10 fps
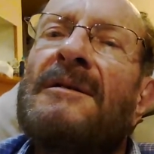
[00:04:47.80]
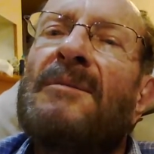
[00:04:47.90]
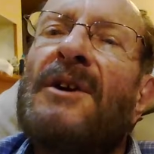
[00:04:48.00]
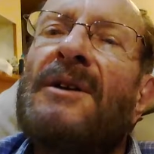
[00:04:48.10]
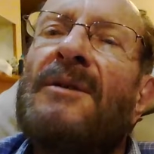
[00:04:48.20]

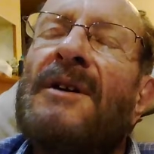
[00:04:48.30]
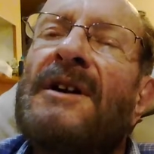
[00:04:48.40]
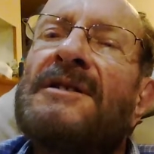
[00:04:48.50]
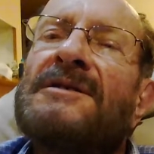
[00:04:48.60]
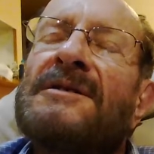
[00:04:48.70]
amino
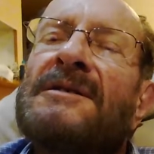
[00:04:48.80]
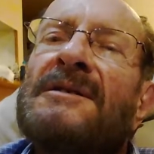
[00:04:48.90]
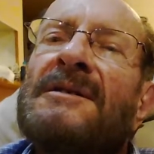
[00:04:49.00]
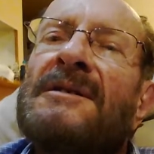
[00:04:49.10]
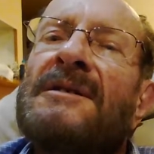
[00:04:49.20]
acid,
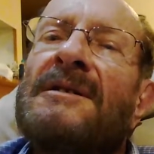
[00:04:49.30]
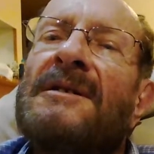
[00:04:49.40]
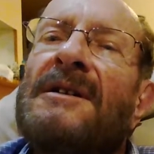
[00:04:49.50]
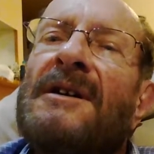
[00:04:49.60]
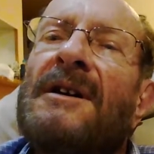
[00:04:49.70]

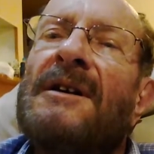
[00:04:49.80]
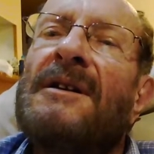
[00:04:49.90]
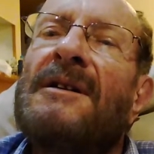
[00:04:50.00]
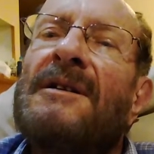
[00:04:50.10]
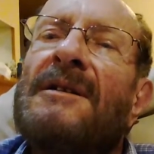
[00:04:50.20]

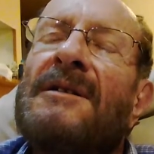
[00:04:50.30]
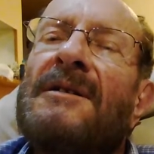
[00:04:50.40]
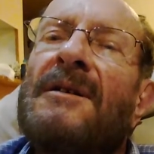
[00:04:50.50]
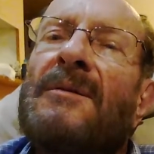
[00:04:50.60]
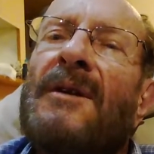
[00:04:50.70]
and
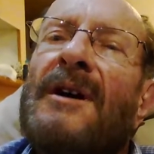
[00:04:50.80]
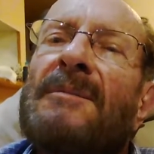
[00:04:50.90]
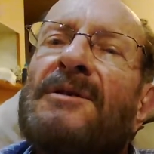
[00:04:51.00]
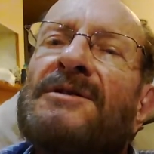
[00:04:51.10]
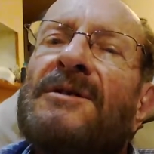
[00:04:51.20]
the
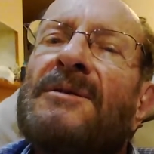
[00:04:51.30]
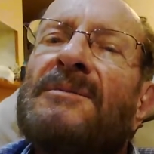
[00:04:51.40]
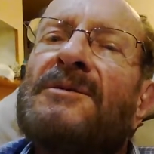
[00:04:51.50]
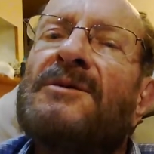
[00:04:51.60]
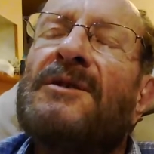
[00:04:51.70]

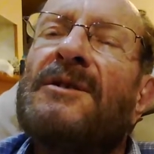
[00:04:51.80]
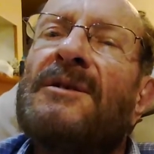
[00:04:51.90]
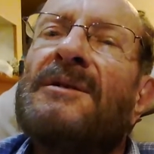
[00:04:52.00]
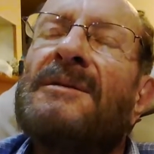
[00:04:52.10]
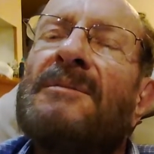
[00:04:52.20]
ribosomes
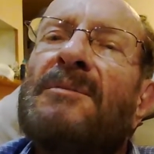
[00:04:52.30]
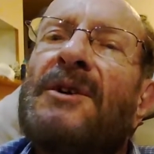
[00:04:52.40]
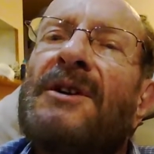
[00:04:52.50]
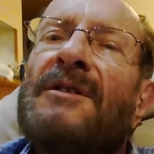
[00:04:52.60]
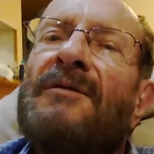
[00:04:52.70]
will
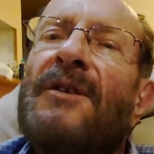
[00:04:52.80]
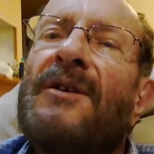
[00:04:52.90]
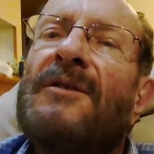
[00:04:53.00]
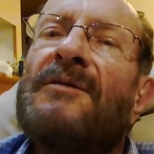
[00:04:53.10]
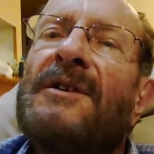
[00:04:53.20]
be
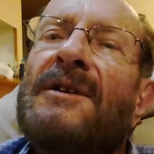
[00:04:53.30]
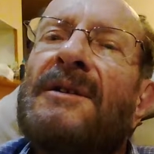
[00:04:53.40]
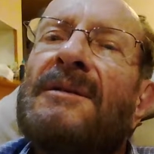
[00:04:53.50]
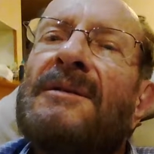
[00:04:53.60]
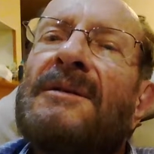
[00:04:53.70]
involved
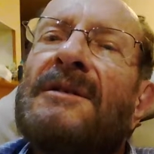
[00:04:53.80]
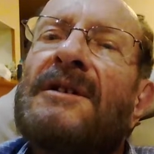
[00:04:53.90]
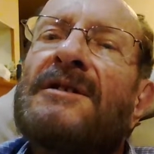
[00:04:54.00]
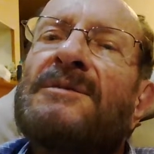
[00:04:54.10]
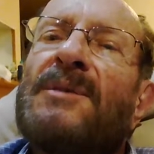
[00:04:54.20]
in
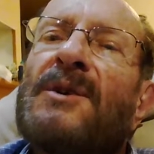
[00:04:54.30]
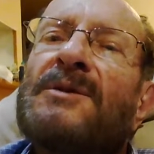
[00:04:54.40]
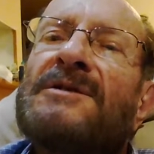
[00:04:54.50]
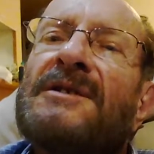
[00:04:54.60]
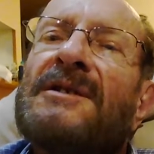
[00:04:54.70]

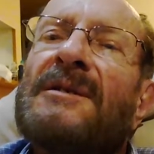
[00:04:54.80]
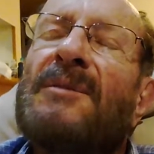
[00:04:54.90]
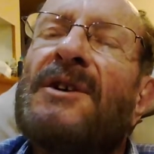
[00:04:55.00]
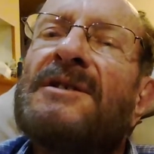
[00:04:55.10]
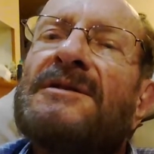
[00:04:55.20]
exposing the
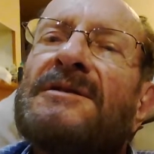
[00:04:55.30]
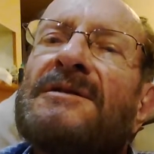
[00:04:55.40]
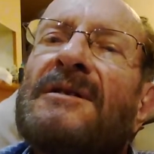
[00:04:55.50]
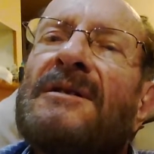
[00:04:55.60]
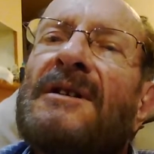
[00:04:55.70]

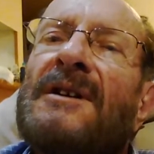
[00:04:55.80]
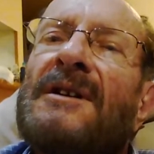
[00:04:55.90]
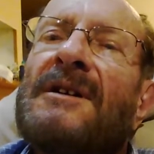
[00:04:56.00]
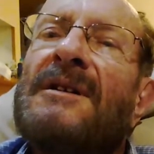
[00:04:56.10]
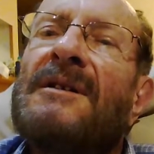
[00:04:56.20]
messenger
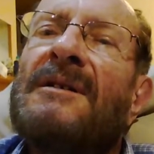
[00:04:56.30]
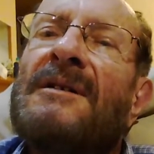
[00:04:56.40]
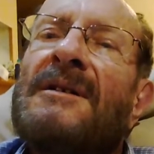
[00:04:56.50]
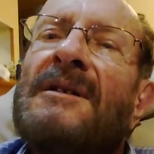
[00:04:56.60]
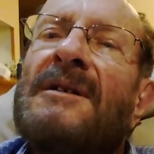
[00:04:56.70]
and
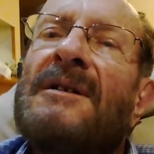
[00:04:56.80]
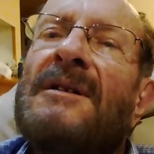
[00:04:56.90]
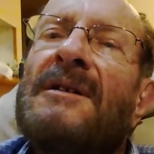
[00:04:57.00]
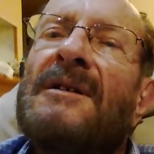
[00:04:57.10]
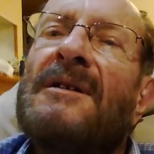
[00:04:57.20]

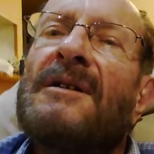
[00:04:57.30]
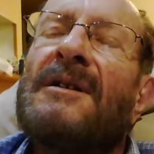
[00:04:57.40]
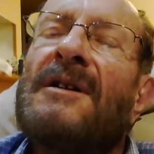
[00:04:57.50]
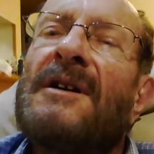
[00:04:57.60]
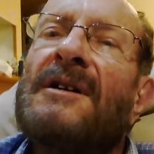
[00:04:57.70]

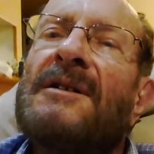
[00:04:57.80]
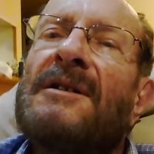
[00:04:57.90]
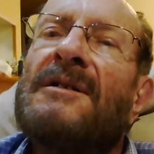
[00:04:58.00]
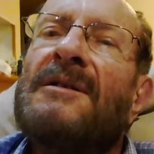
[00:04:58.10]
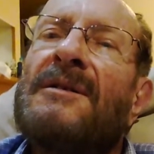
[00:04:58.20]

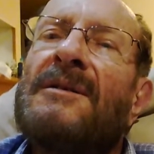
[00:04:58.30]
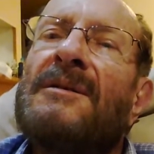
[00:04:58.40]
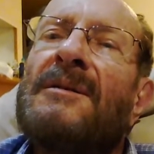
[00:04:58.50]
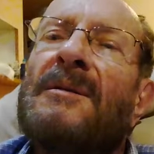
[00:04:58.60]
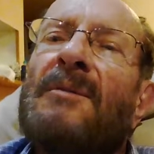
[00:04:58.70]
connecting the
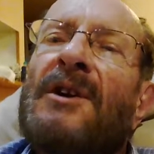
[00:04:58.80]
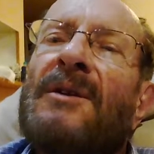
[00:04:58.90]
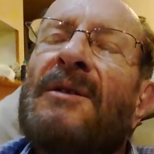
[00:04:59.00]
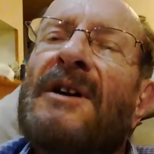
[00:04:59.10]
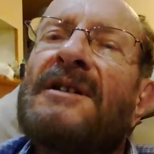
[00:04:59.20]

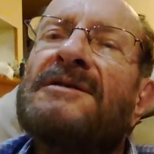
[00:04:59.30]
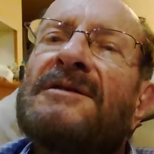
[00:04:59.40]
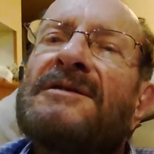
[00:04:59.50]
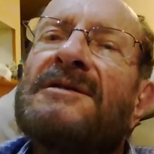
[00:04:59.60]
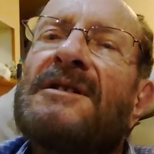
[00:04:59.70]
amino
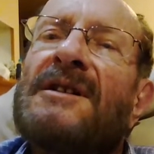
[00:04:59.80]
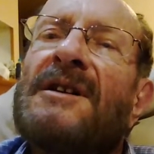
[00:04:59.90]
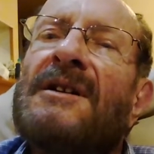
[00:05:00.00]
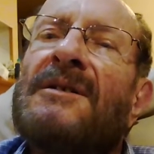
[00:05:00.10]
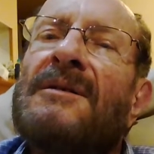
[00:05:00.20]
acids
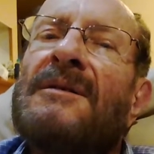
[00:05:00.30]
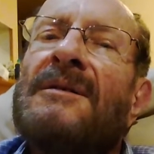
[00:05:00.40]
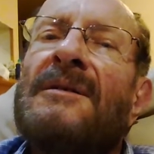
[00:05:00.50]
together.